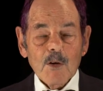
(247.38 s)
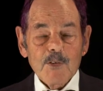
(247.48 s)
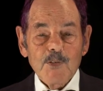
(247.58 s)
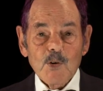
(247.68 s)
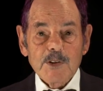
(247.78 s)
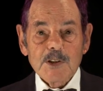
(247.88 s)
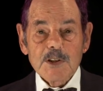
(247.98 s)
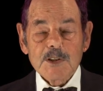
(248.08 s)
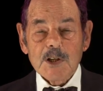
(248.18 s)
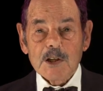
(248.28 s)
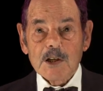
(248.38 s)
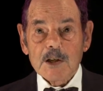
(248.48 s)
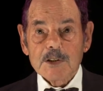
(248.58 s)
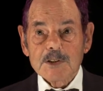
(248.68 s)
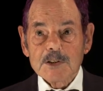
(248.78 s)
40 years, I
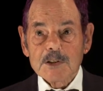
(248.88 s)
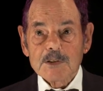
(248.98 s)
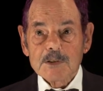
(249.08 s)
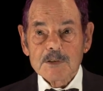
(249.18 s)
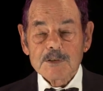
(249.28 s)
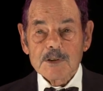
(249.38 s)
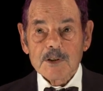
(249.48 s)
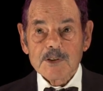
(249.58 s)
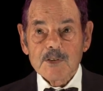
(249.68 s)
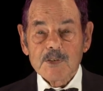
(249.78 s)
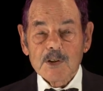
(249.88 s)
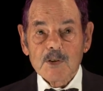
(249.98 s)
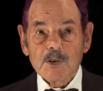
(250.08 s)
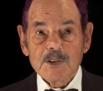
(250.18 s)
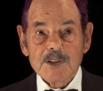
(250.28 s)
guess, I don't
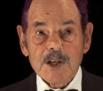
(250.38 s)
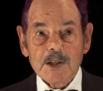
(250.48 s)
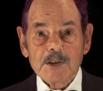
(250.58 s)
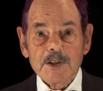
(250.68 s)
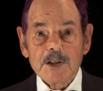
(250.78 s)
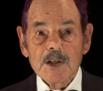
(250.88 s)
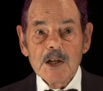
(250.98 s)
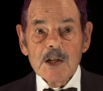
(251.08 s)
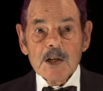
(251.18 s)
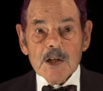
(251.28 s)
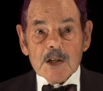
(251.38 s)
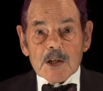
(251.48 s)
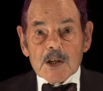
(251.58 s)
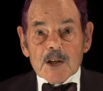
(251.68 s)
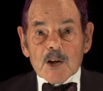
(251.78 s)
recall exactly,
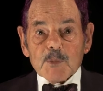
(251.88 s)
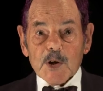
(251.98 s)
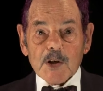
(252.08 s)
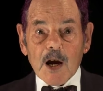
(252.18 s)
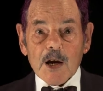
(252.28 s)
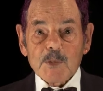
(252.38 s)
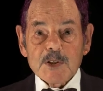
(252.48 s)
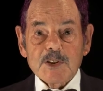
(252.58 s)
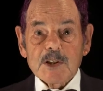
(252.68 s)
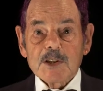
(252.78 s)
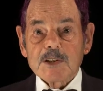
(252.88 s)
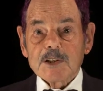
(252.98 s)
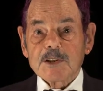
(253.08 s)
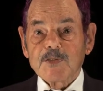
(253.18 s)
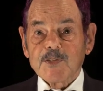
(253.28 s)
but I was in a
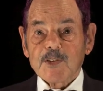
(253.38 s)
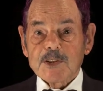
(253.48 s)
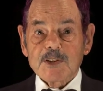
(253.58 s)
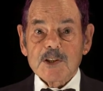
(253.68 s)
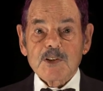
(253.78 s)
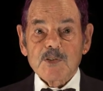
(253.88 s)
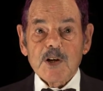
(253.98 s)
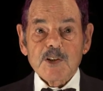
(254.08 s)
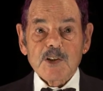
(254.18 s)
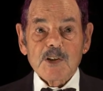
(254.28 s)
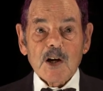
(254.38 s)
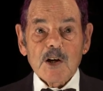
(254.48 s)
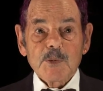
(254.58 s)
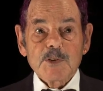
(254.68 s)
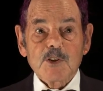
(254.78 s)
different situation.
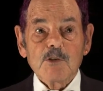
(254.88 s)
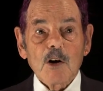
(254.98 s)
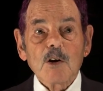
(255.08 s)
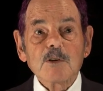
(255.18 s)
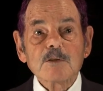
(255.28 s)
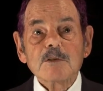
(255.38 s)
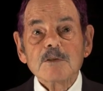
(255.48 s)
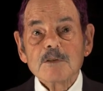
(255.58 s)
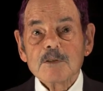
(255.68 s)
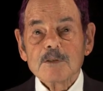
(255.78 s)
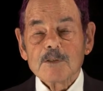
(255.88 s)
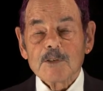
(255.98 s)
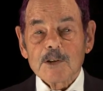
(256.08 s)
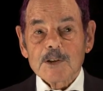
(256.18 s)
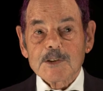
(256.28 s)
I was grown,
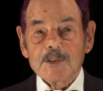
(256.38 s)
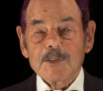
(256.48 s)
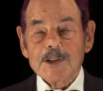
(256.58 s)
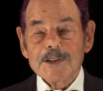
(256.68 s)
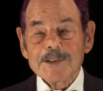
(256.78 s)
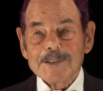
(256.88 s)
relatively,